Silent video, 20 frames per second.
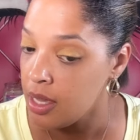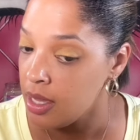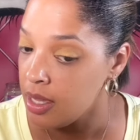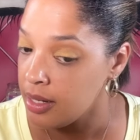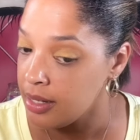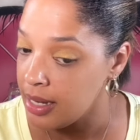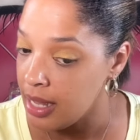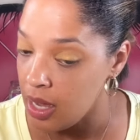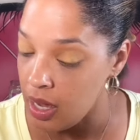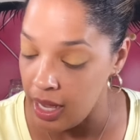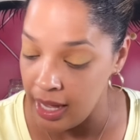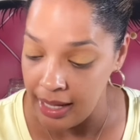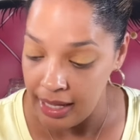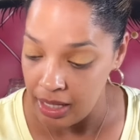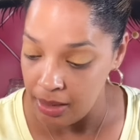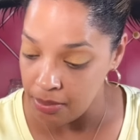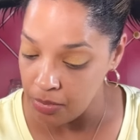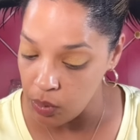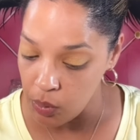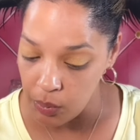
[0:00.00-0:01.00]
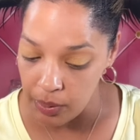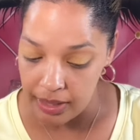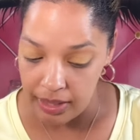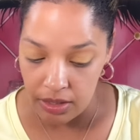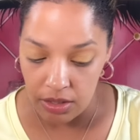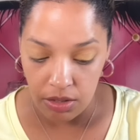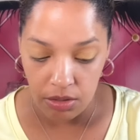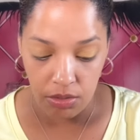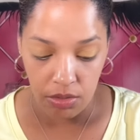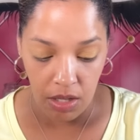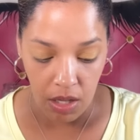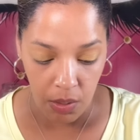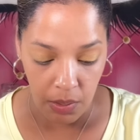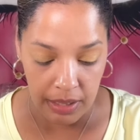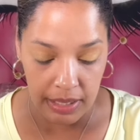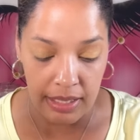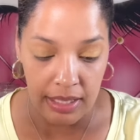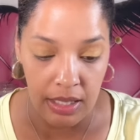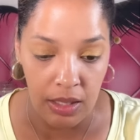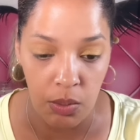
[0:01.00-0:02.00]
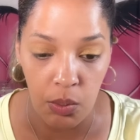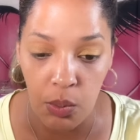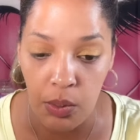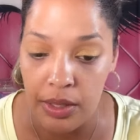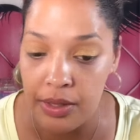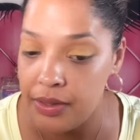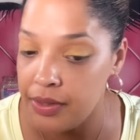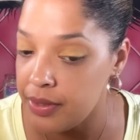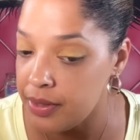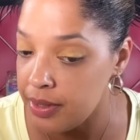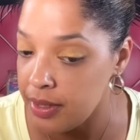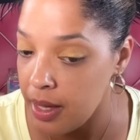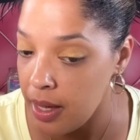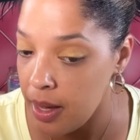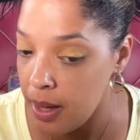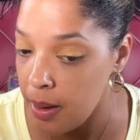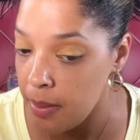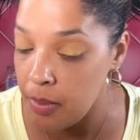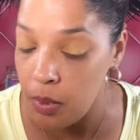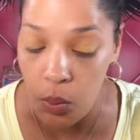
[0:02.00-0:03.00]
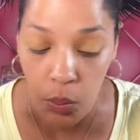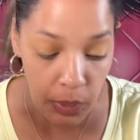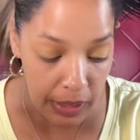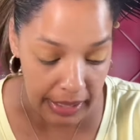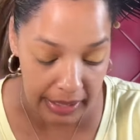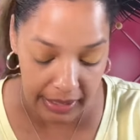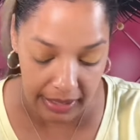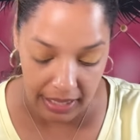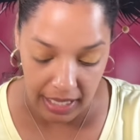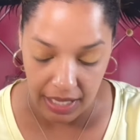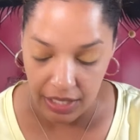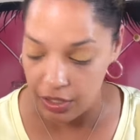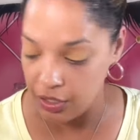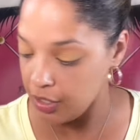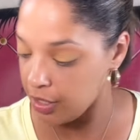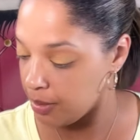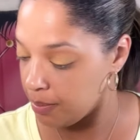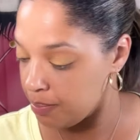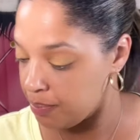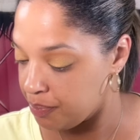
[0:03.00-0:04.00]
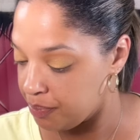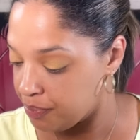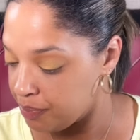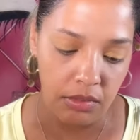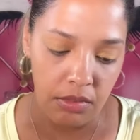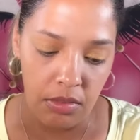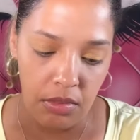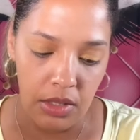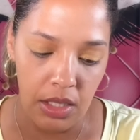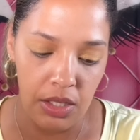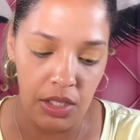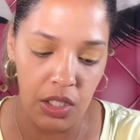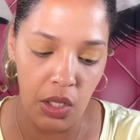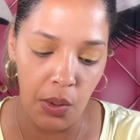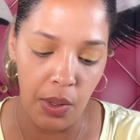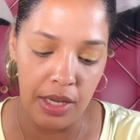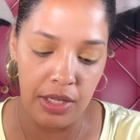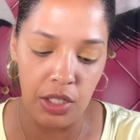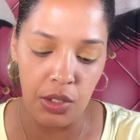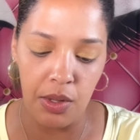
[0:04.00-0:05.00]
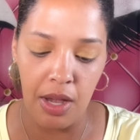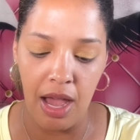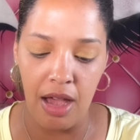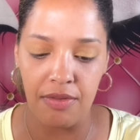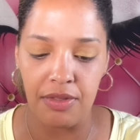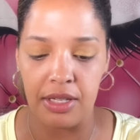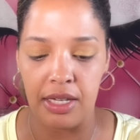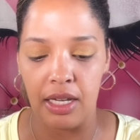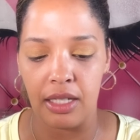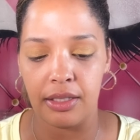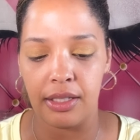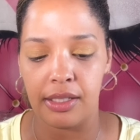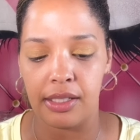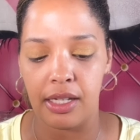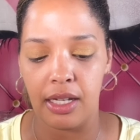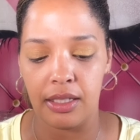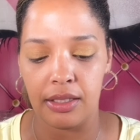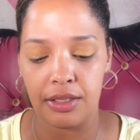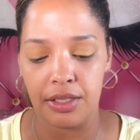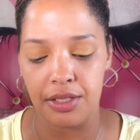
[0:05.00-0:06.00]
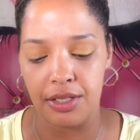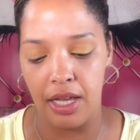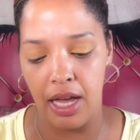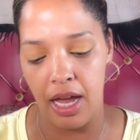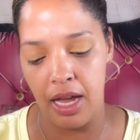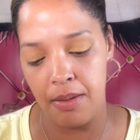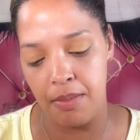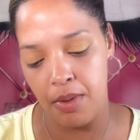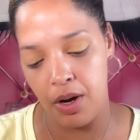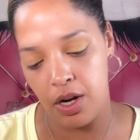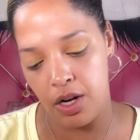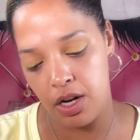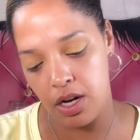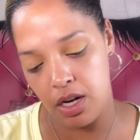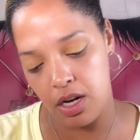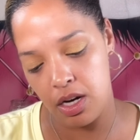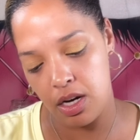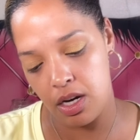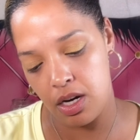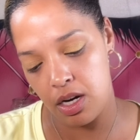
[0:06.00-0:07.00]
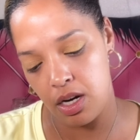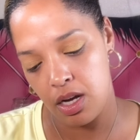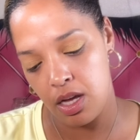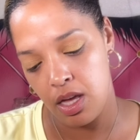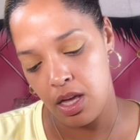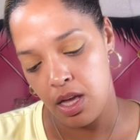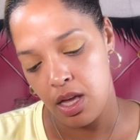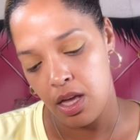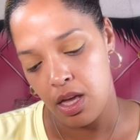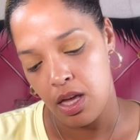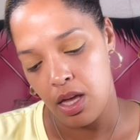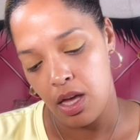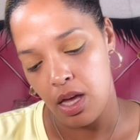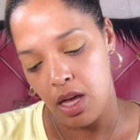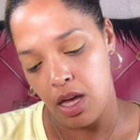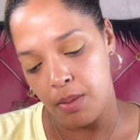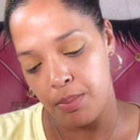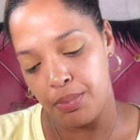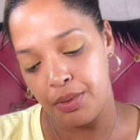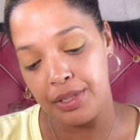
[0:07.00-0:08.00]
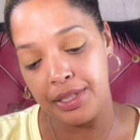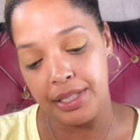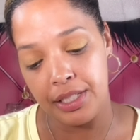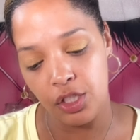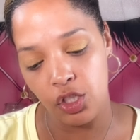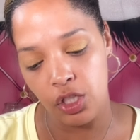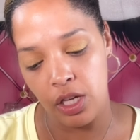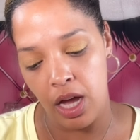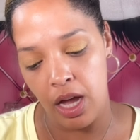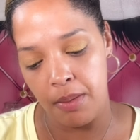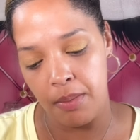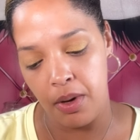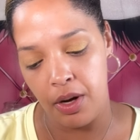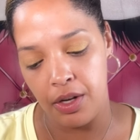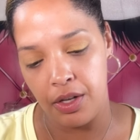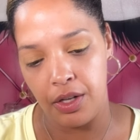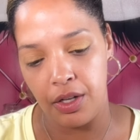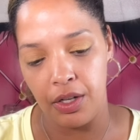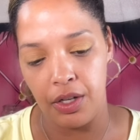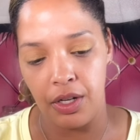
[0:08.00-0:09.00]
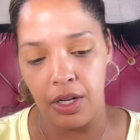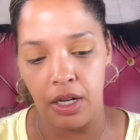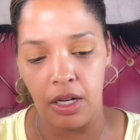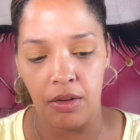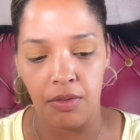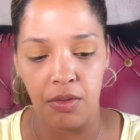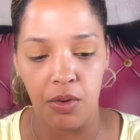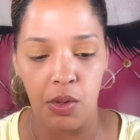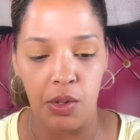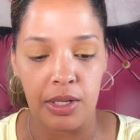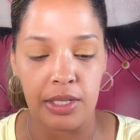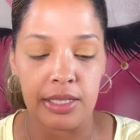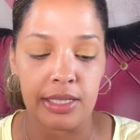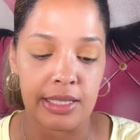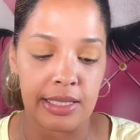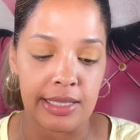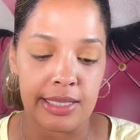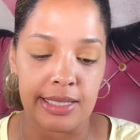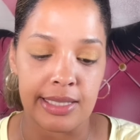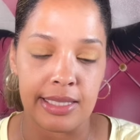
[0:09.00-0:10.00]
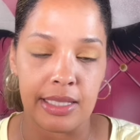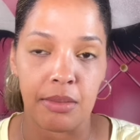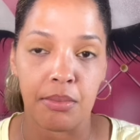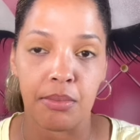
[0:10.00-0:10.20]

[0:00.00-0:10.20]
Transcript: Now I am going to go in with some winged liner. So I do have the LA Colors eye marker, uh, precision eye marker, and of course this is in